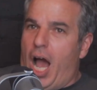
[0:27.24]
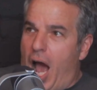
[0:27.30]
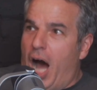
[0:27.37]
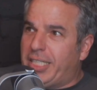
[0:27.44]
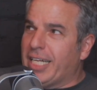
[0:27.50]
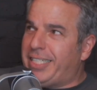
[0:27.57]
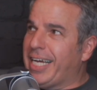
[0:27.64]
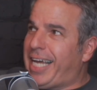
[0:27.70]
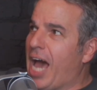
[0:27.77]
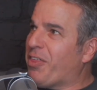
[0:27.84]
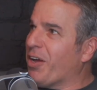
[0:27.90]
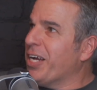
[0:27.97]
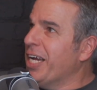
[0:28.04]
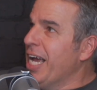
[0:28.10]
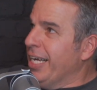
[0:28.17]
hold it
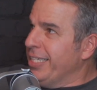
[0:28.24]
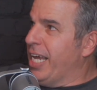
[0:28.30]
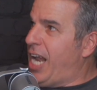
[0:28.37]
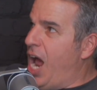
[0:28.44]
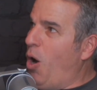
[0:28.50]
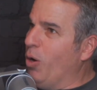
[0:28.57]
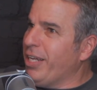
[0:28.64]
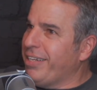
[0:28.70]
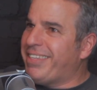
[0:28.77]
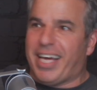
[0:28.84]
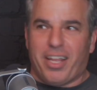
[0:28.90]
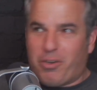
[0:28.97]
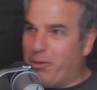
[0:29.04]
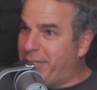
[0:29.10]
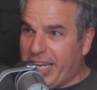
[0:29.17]
together. Did I hold it
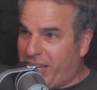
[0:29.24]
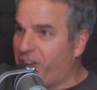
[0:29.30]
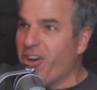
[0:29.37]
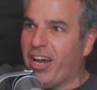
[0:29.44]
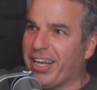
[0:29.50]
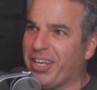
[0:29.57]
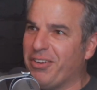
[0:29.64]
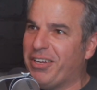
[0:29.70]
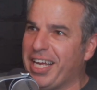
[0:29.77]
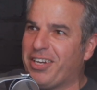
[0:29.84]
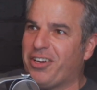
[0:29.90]
together? You did good. You did